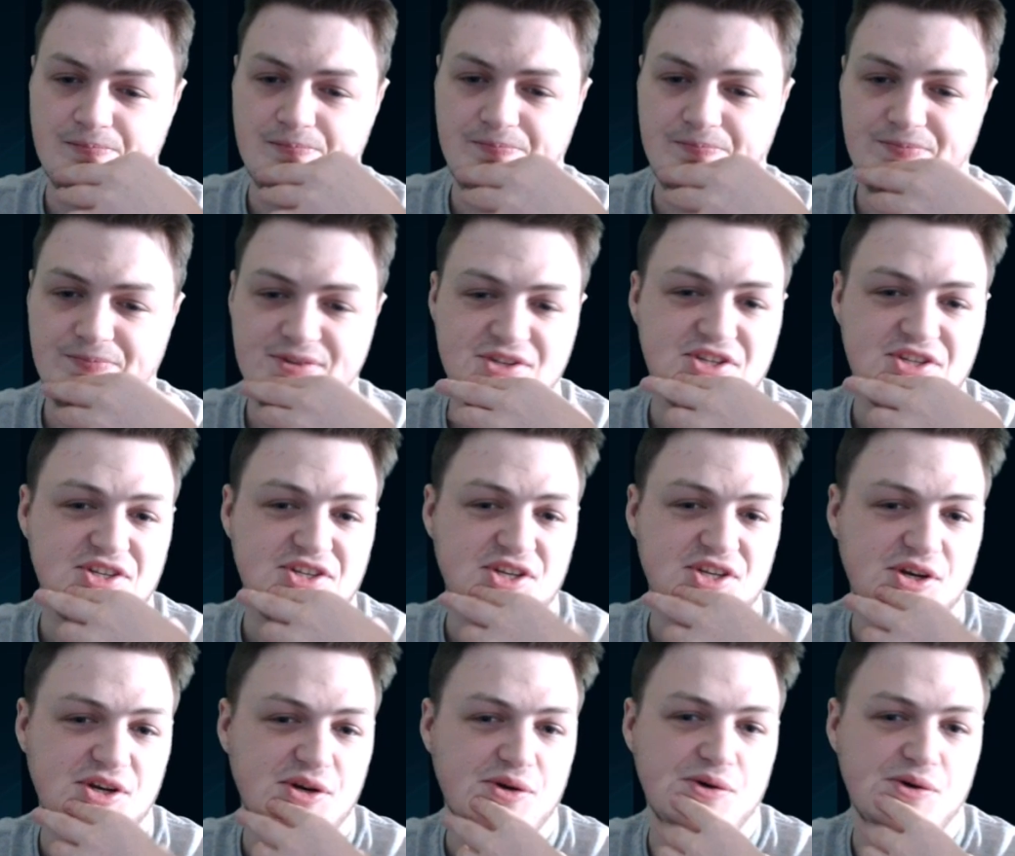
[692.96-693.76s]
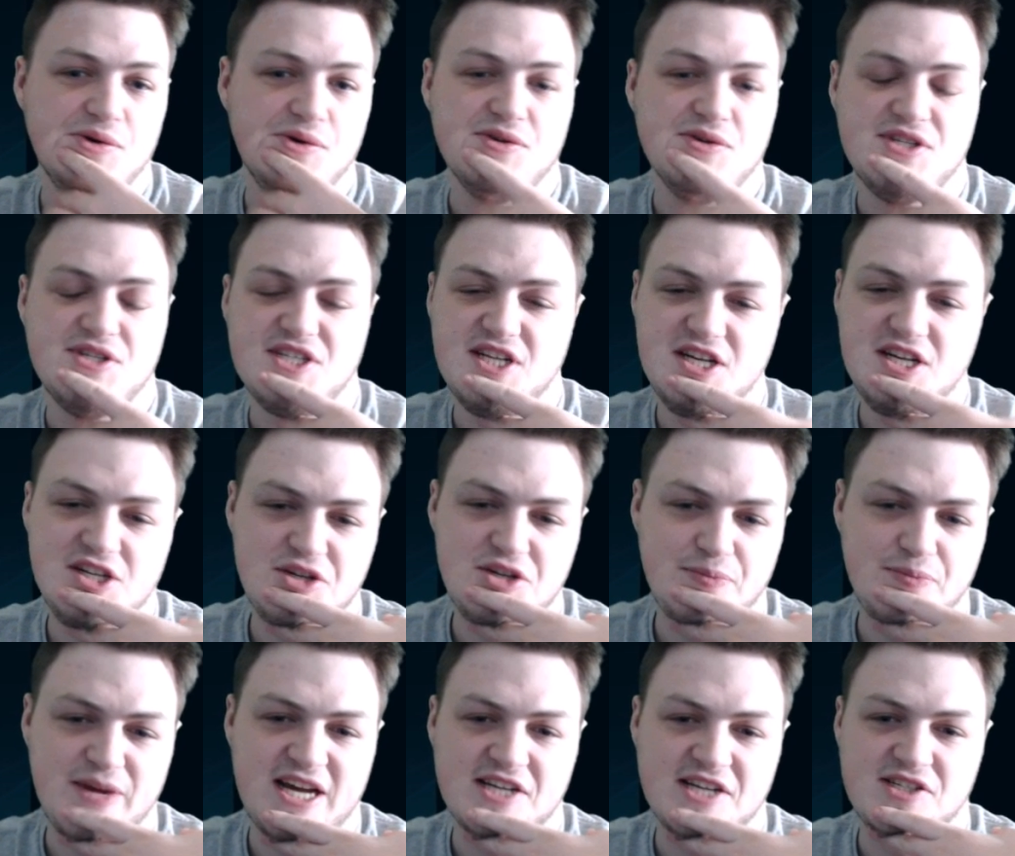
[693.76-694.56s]
So
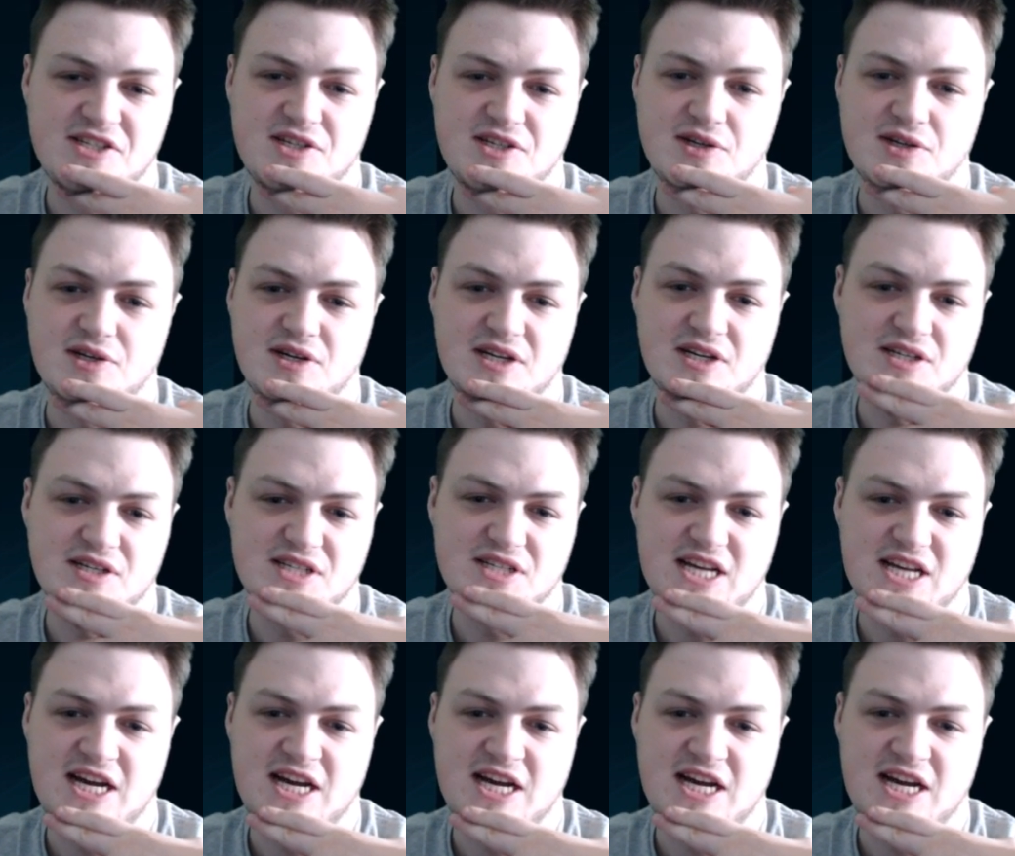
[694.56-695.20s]
Siege Master is